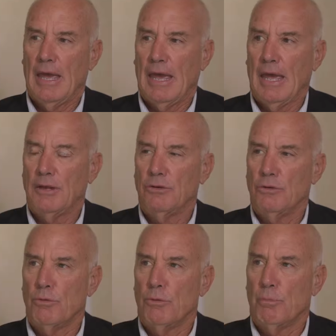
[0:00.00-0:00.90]
and
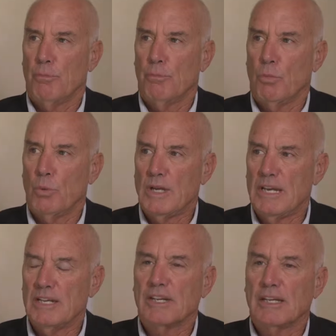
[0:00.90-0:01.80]
we
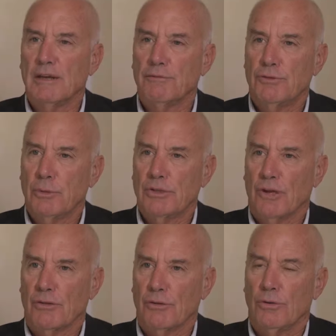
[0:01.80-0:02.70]
need to give to each
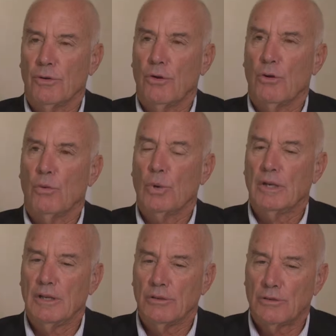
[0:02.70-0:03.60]
other. We
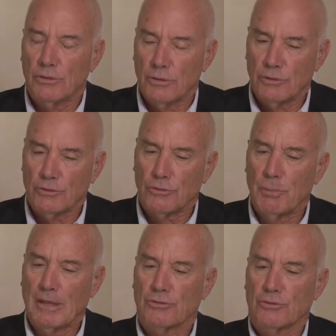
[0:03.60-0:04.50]
need to
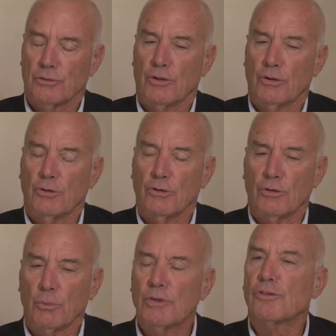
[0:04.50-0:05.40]
make sure that
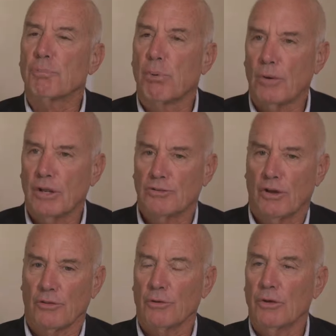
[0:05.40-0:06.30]
we support each
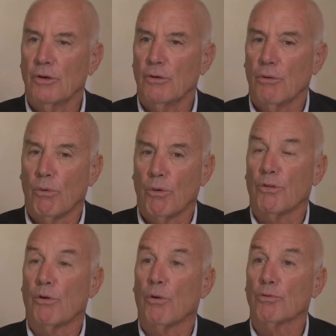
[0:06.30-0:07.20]
other, or
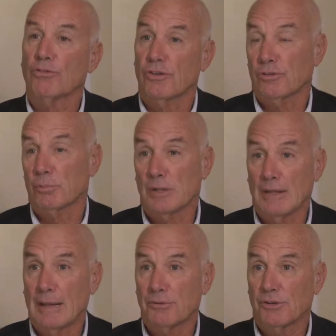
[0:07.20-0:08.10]
the whole system
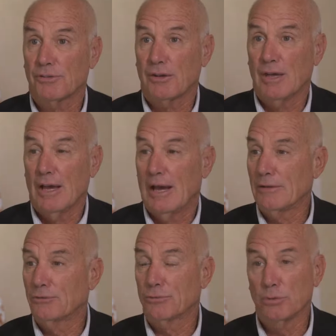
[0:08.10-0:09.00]
collapses.
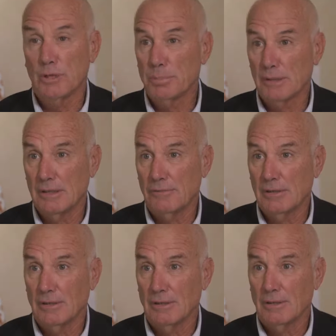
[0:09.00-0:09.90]
I truly believe it.